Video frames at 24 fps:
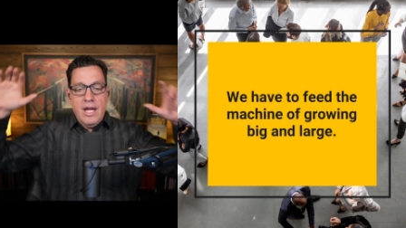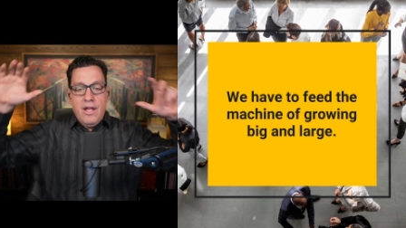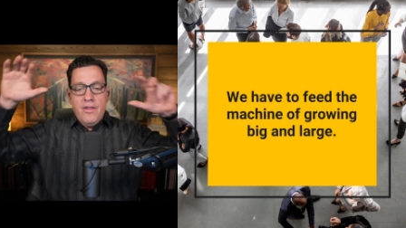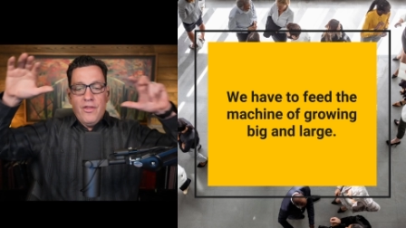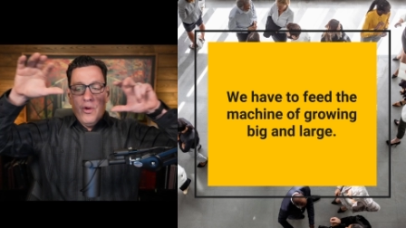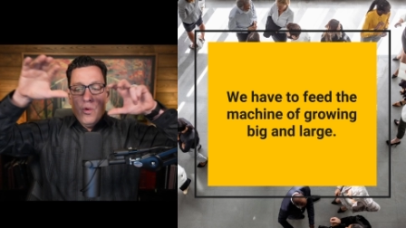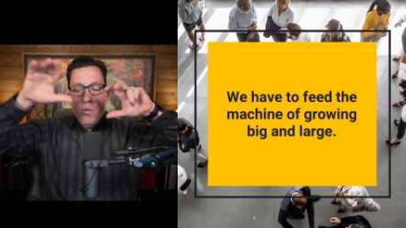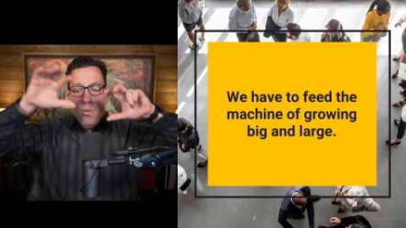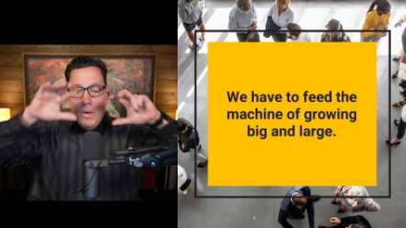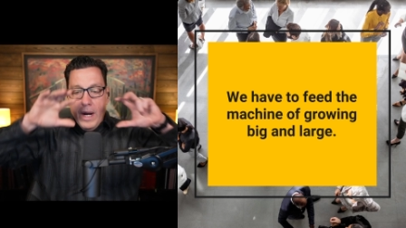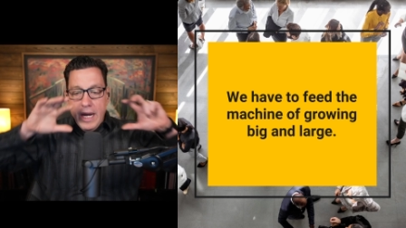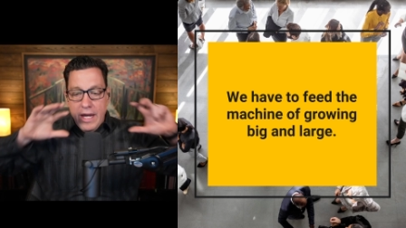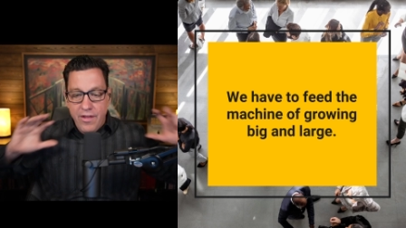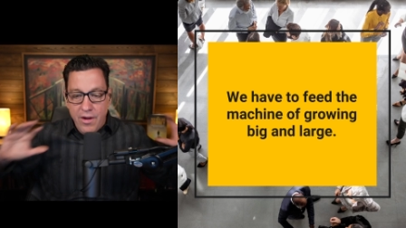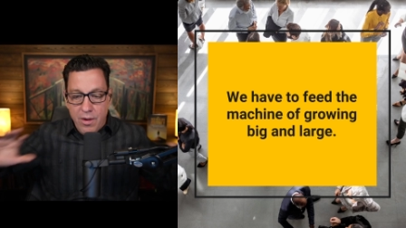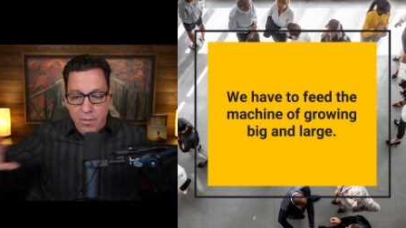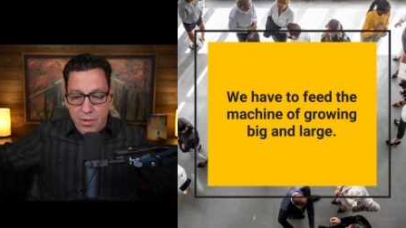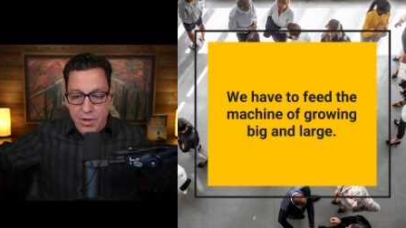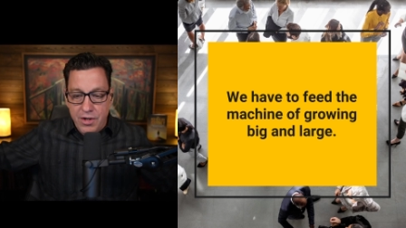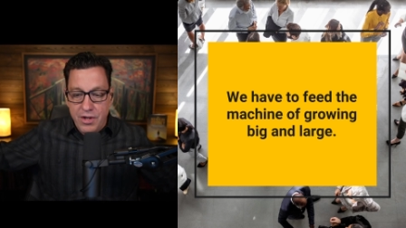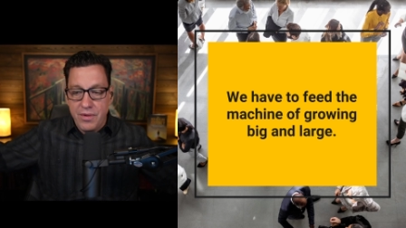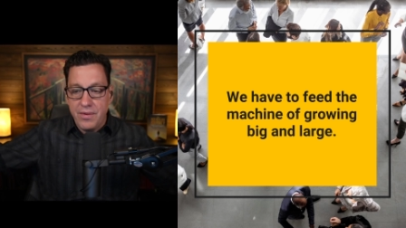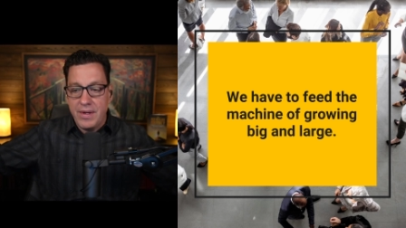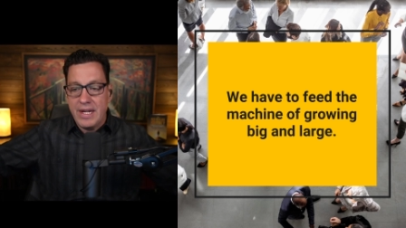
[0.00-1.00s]
the way that
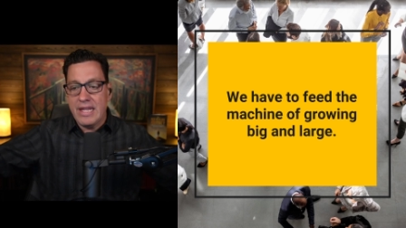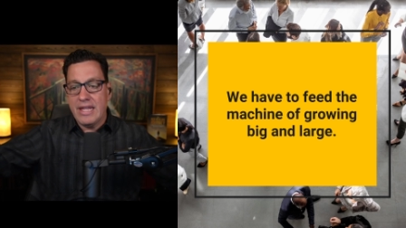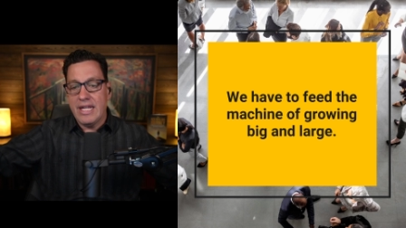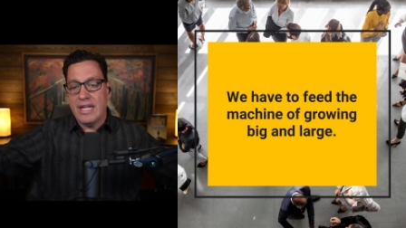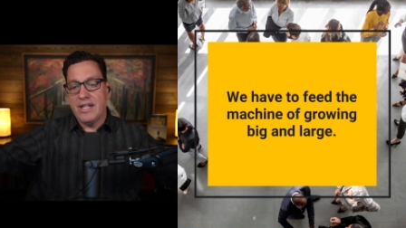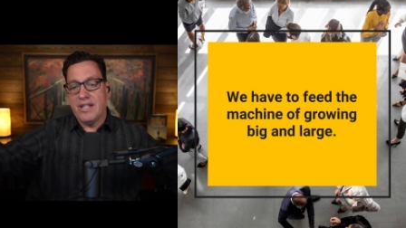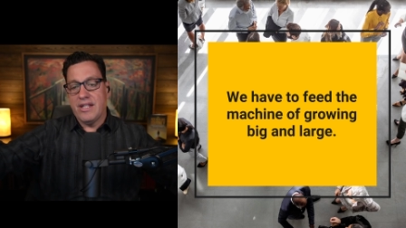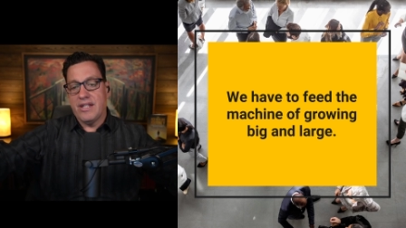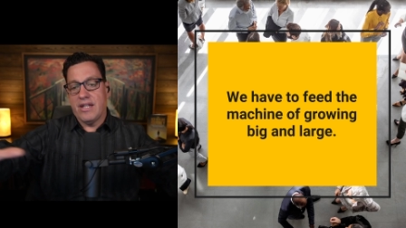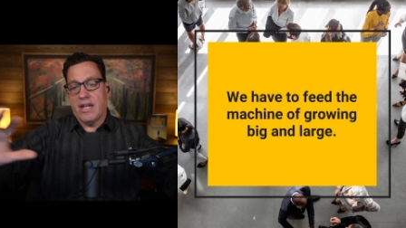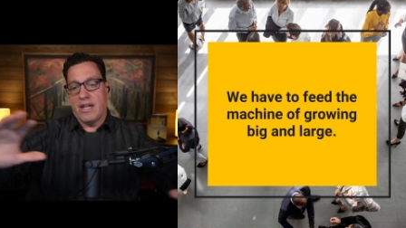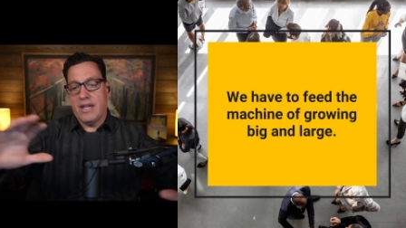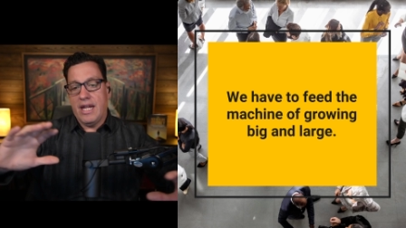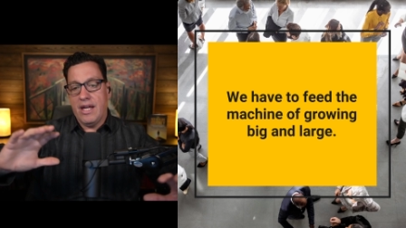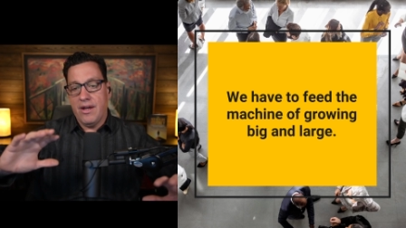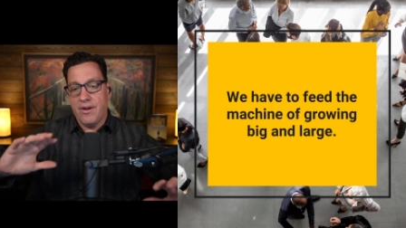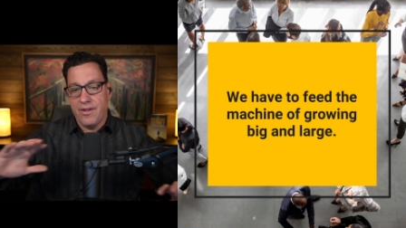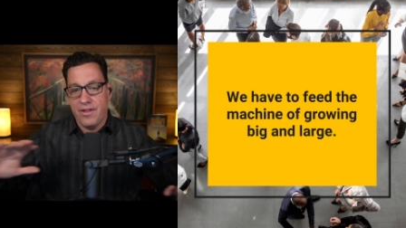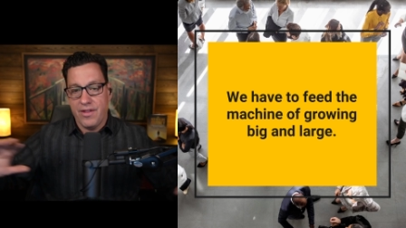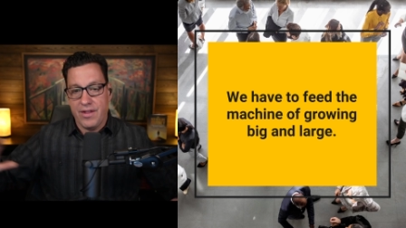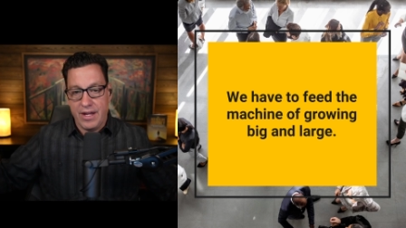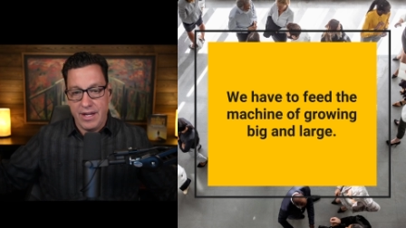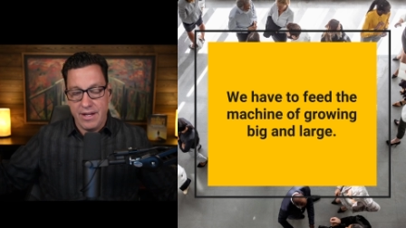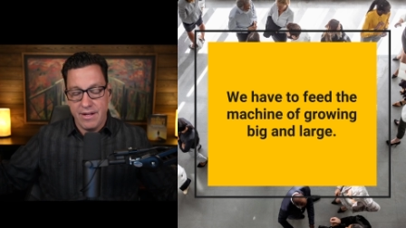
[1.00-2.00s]
we're doing things is
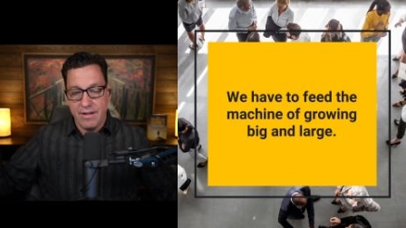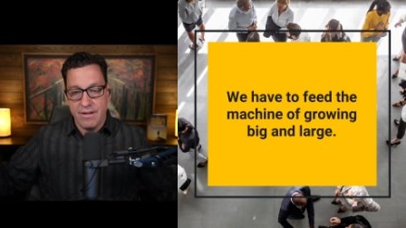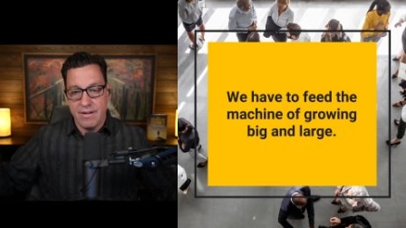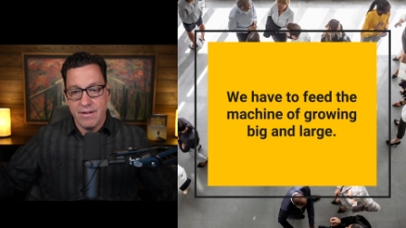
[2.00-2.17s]
unhealthy.